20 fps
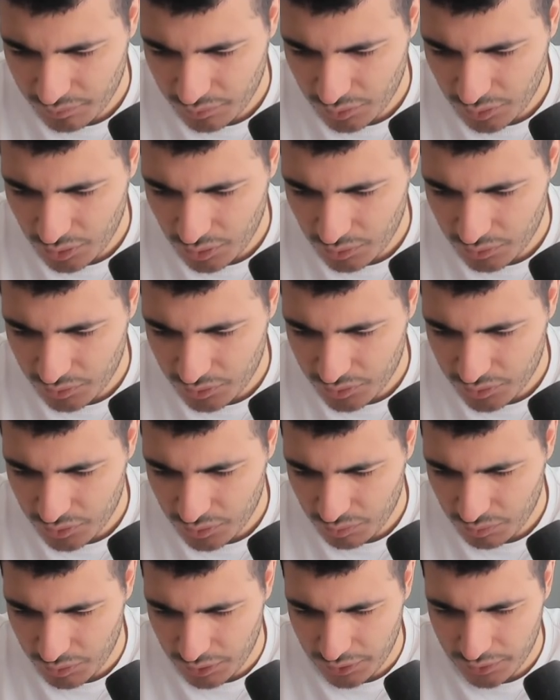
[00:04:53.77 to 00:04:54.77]
No, there is
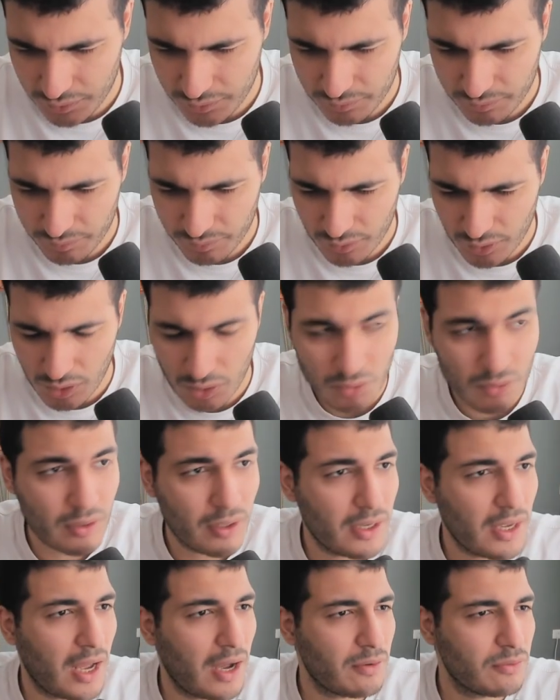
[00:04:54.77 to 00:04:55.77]
no way.
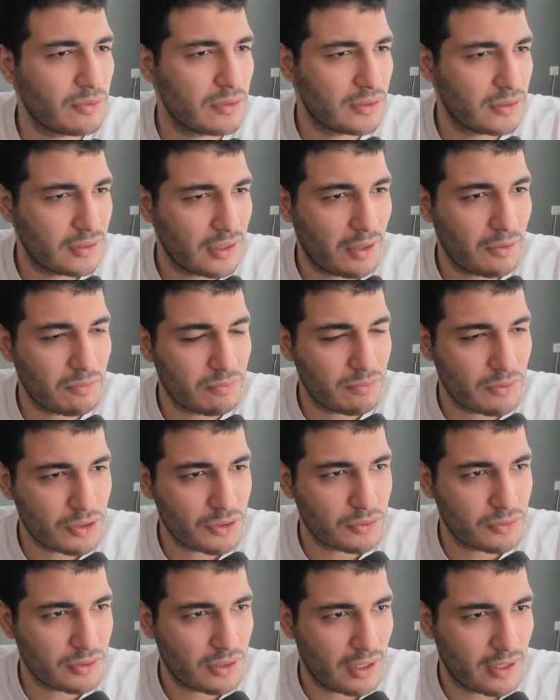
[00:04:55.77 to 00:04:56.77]
Okay, I will I will make
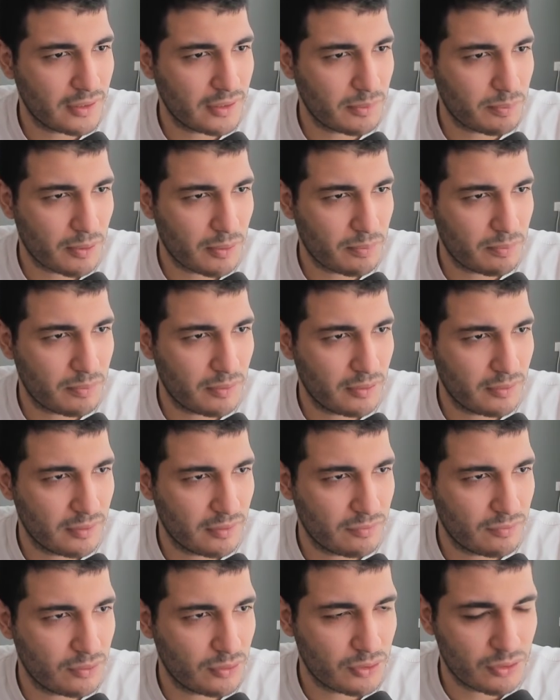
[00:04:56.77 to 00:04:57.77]
sure that in the prop in the
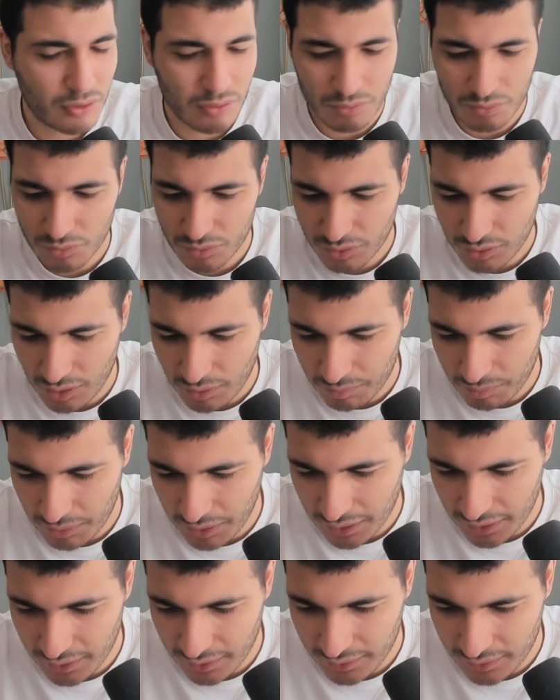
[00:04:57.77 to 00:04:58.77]
future not
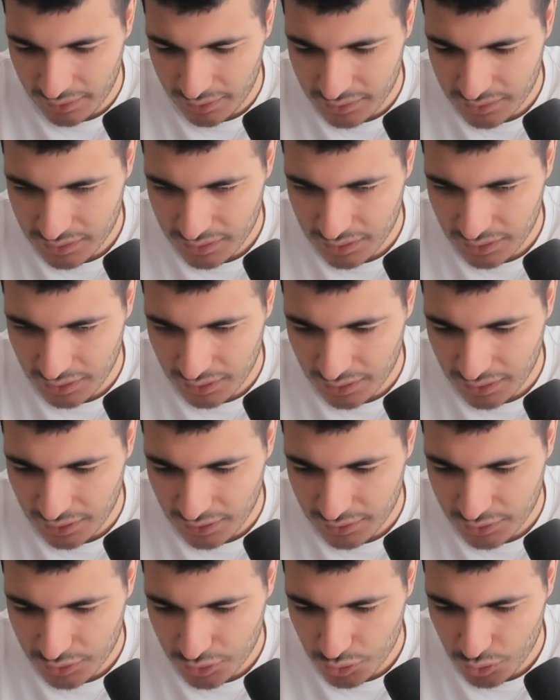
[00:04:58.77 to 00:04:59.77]
make it that thick
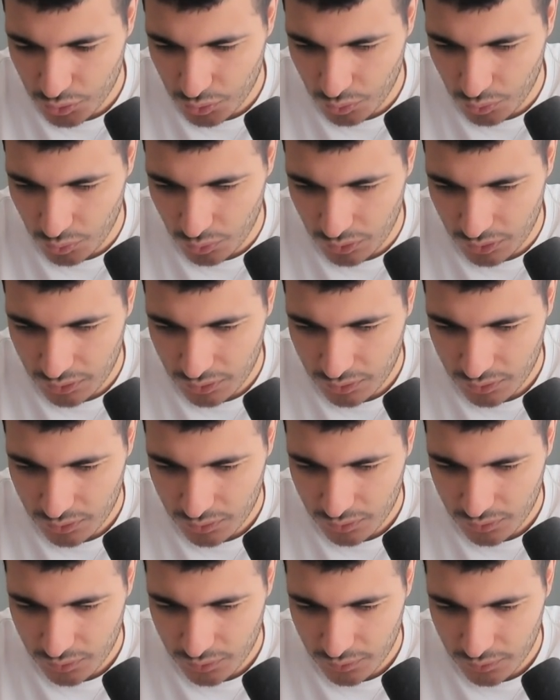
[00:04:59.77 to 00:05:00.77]
at all.
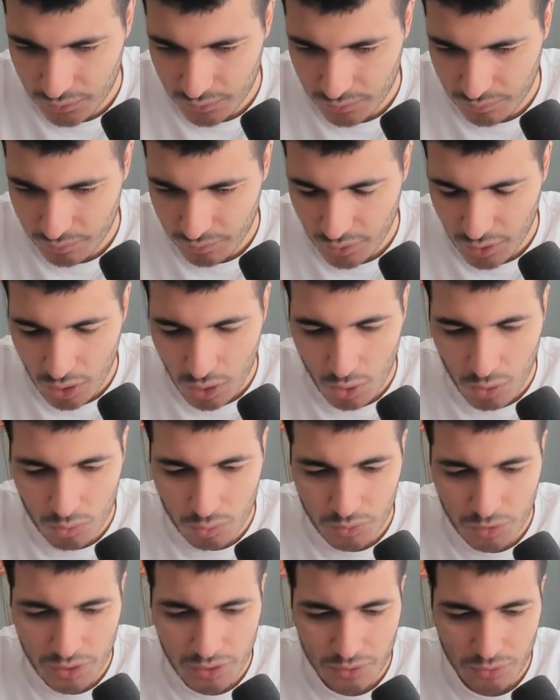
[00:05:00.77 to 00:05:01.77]
or
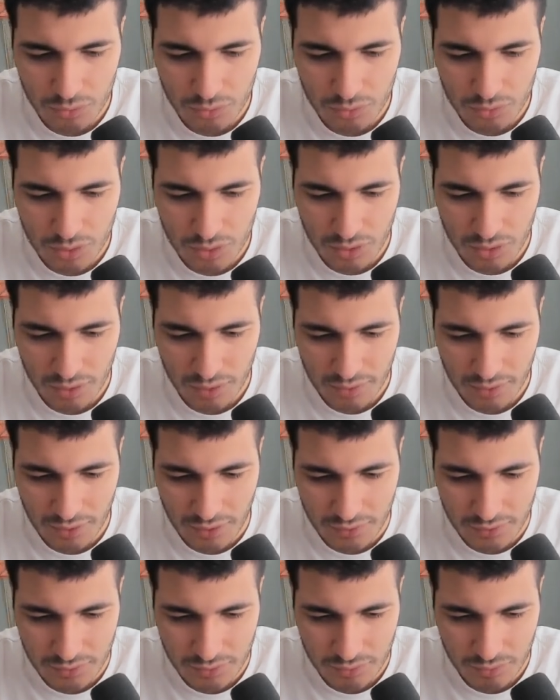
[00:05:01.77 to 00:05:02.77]
we can do like
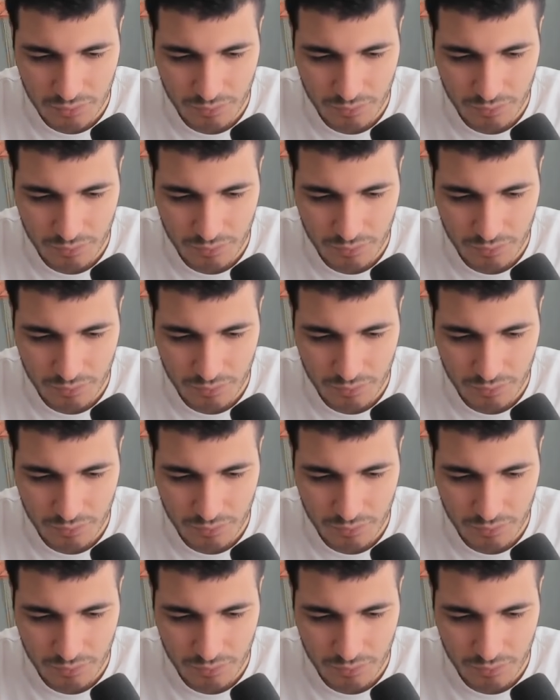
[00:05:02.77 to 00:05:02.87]
that.